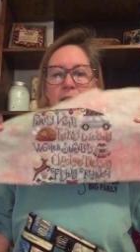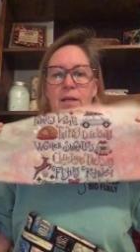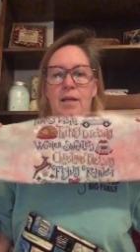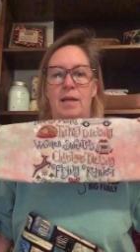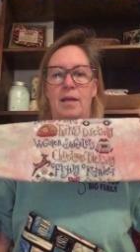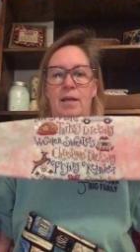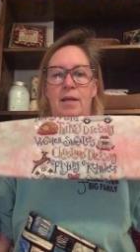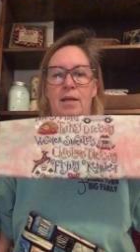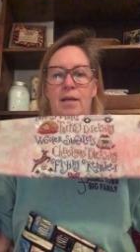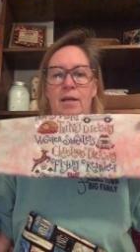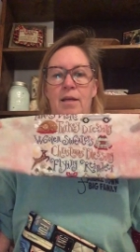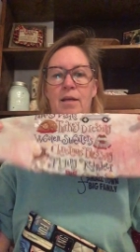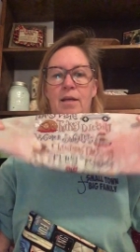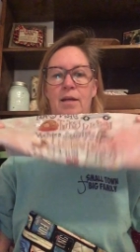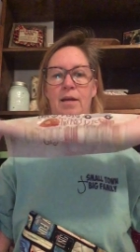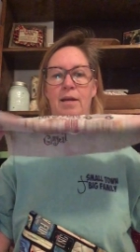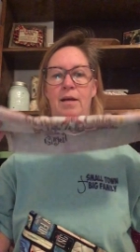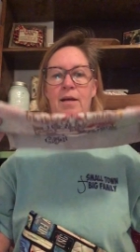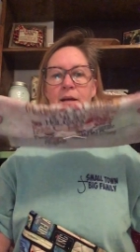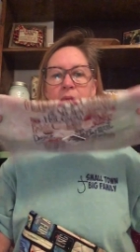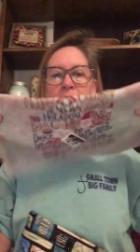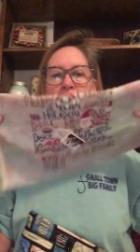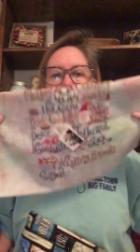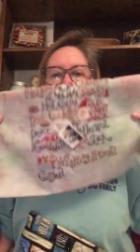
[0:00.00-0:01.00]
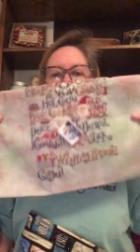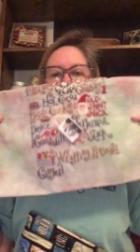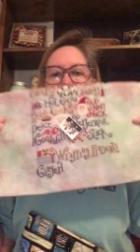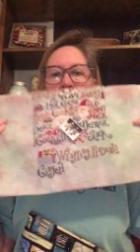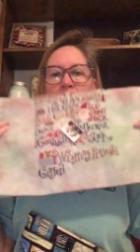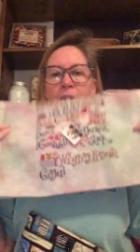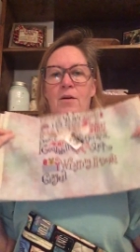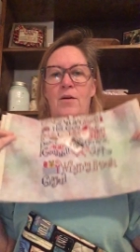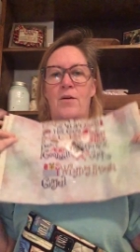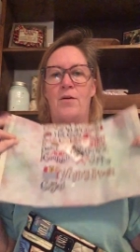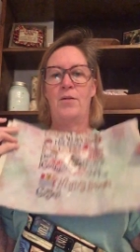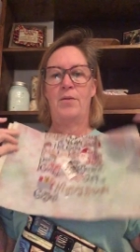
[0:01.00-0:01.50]
And I
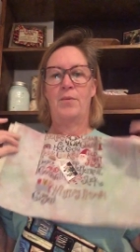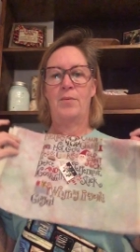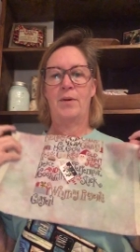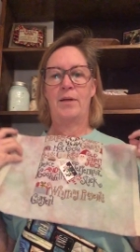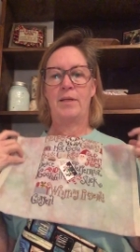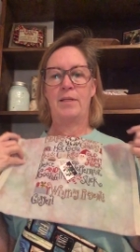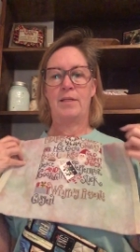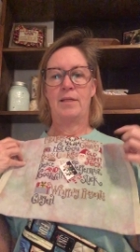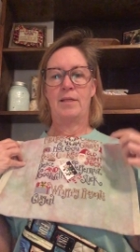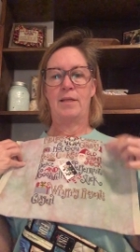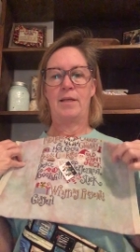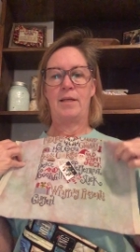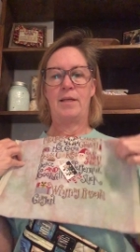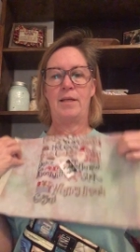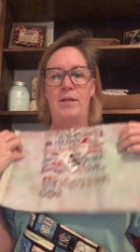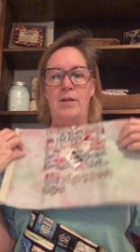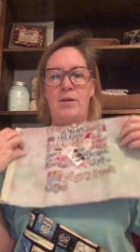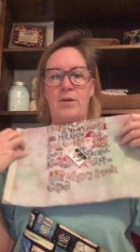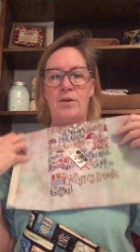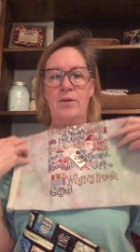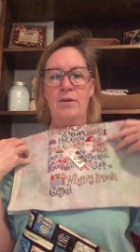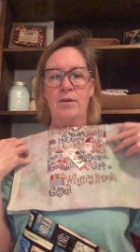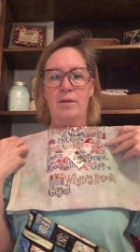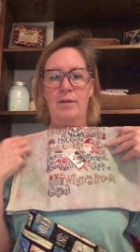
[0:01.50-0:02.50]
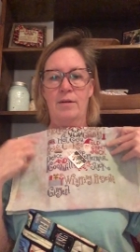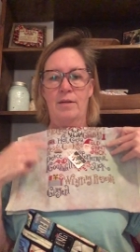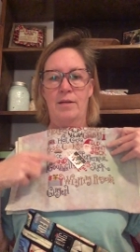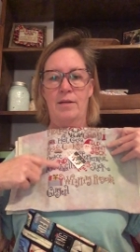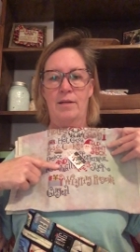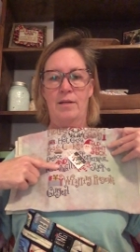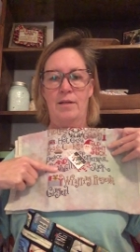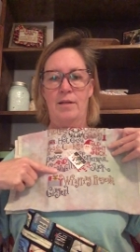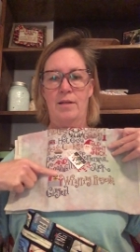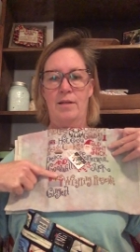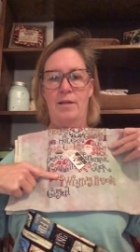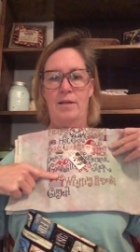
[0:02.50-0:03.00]
got all the way to here
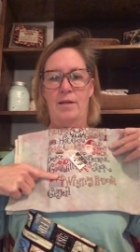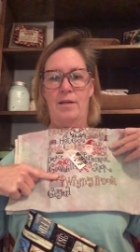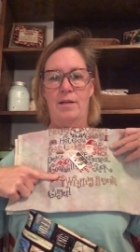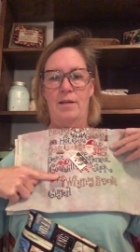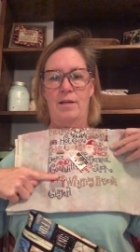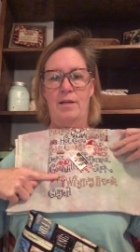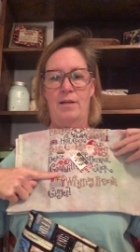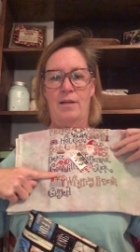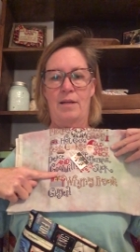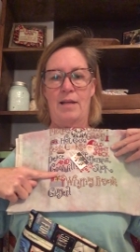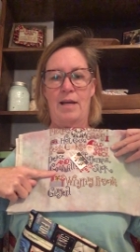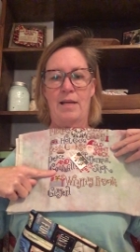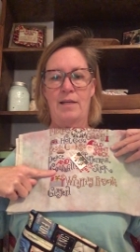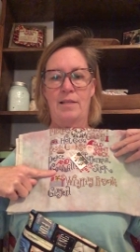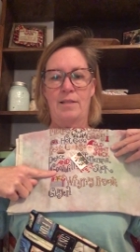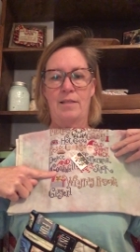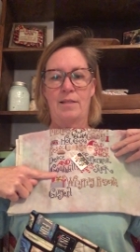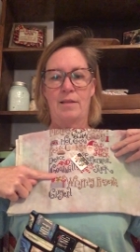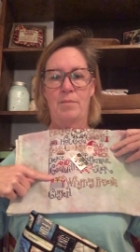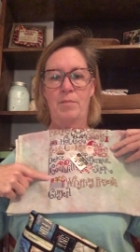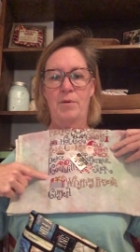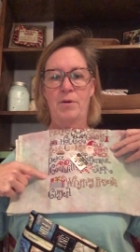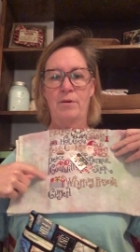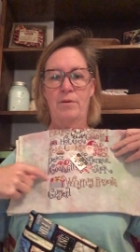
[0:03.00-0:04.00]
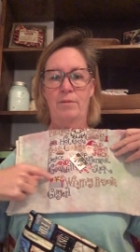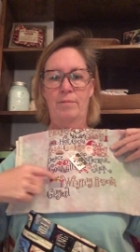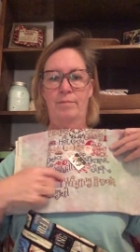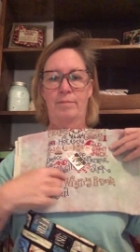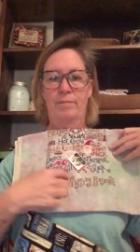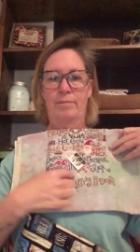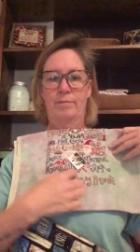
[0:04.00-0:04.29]
last summer.